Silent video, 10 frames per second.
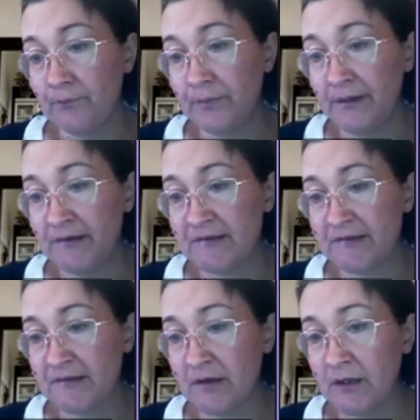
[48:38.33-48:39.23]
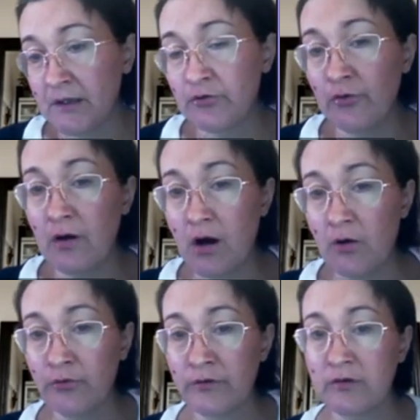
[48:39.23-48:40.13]
Please take into
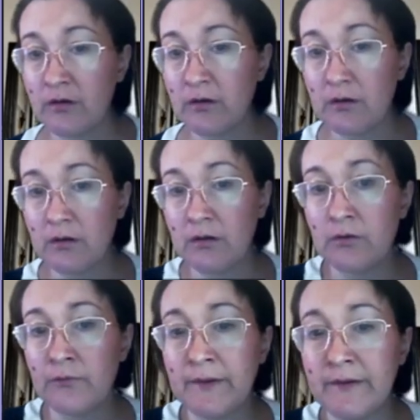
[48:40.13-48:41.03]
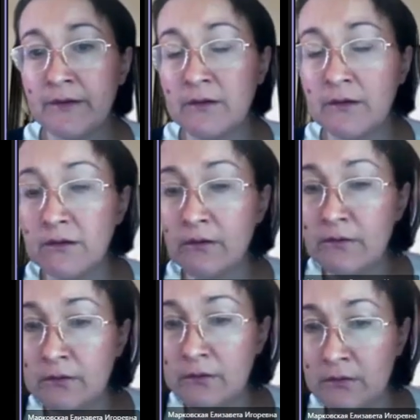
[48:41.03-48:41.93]
account when
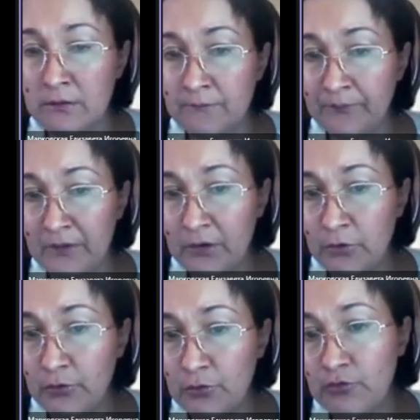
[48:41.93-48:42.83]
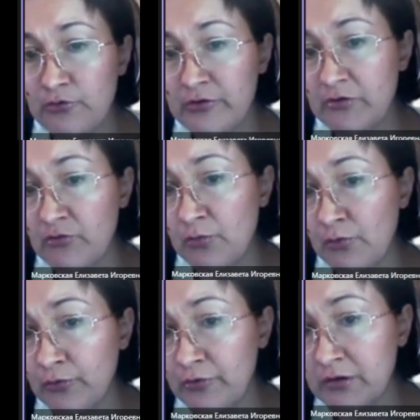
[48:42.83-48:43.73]
you use these
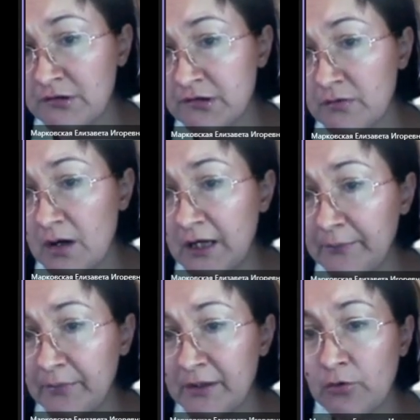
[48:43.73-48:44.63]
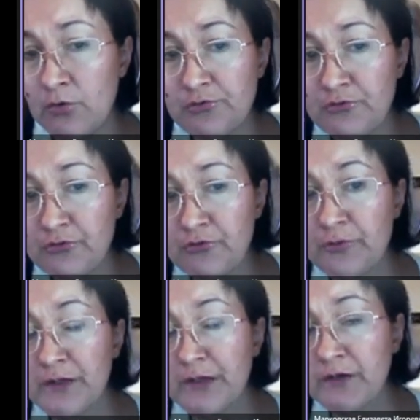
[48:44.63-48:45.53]
models, Altman, Olson,
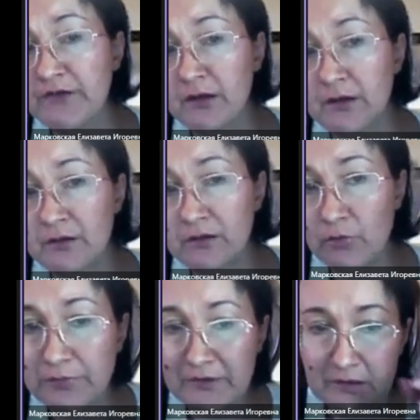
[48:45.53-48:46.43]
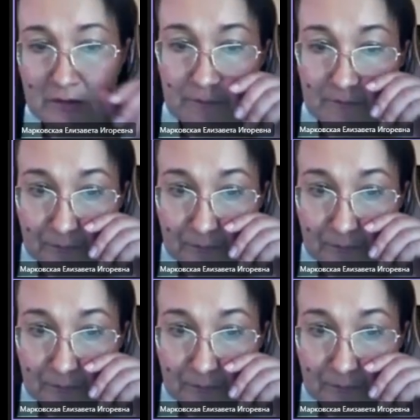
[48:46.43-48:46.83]
Zmeyevsky, and adopted